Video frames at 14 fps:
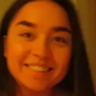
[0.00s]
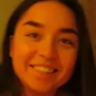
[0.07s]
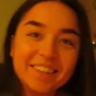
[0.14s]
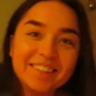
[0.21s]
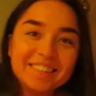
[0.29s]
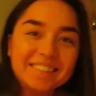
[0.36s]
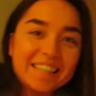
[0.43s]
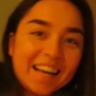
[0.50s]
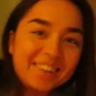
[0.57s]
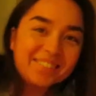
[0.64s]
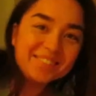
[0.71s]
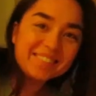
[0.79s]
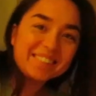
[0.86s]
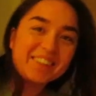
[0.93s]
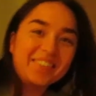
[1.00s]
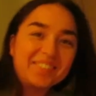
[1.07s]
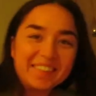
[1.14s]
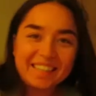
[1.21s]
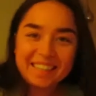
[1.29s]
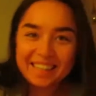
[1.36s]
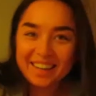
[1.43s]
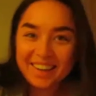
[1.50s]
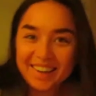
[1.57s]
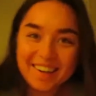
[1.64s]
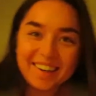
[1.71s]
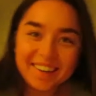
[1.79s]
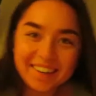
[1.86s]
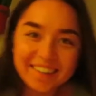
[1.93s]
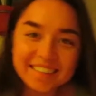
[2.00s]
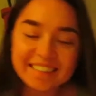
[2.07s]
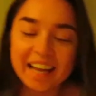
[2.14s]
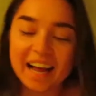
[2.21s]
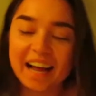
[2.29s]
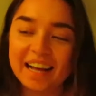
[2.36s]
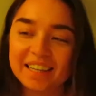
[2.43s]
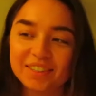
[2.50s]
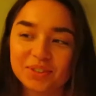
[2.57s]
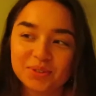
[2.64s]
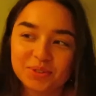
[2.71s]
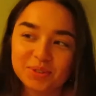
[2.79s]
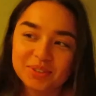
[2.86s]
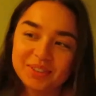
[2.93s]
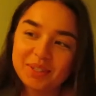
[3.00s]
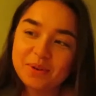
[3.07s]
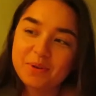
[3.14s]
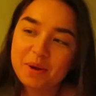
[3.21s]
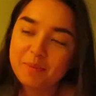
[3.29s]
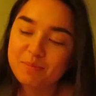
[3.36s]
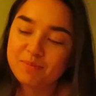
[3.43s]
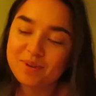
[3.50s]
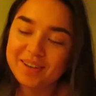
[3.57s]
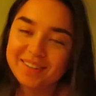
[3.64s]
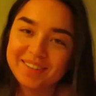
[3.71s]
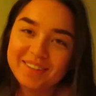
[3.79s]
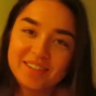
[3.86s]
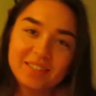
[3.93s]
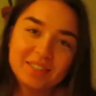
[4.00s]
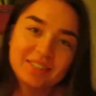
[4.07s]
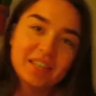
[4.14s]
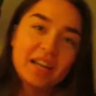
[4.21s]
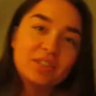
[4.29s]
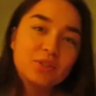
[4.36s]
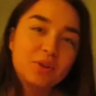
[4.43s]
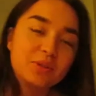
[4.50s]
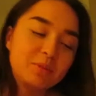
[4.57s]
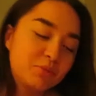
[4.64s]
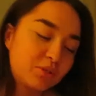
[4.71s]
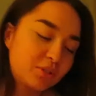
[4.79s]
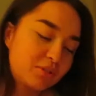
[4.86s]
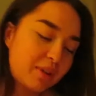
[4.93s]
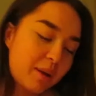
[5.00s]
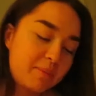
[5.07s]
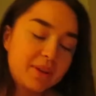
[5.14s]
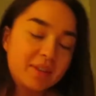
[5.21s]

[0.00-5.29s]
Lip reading: So Sam's got me a card and also a present. I told him not to wrap